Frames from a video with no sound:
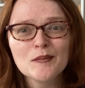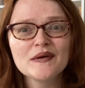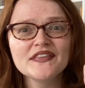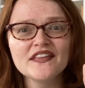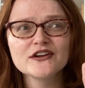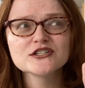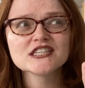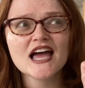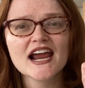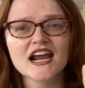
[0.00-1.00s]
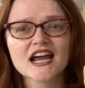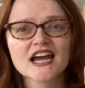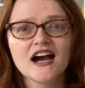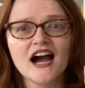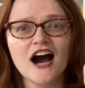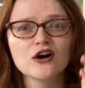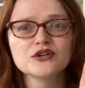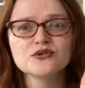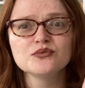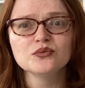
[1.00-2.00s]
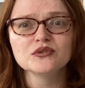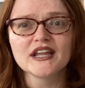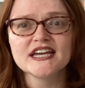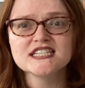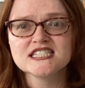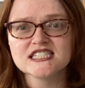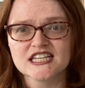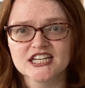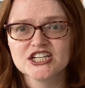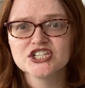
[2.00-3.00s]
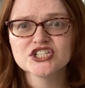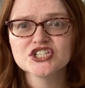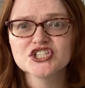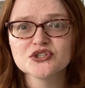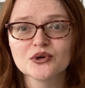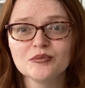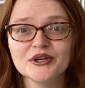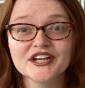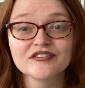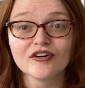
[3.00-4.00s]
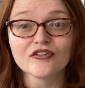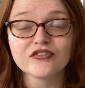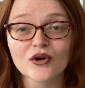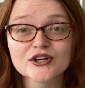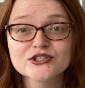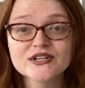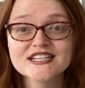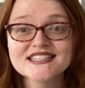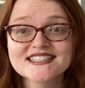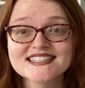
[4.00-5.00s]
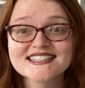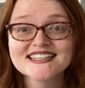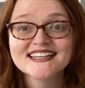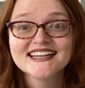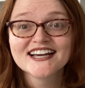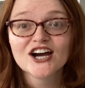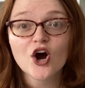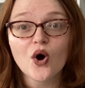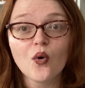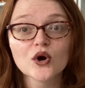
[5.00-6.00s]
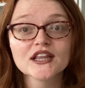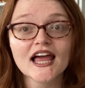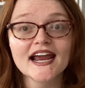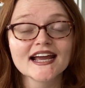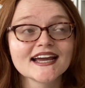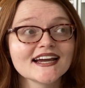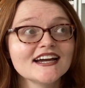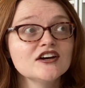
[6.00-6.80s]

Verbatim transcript: but then there's like how to lay siege to a medieval fortress, or like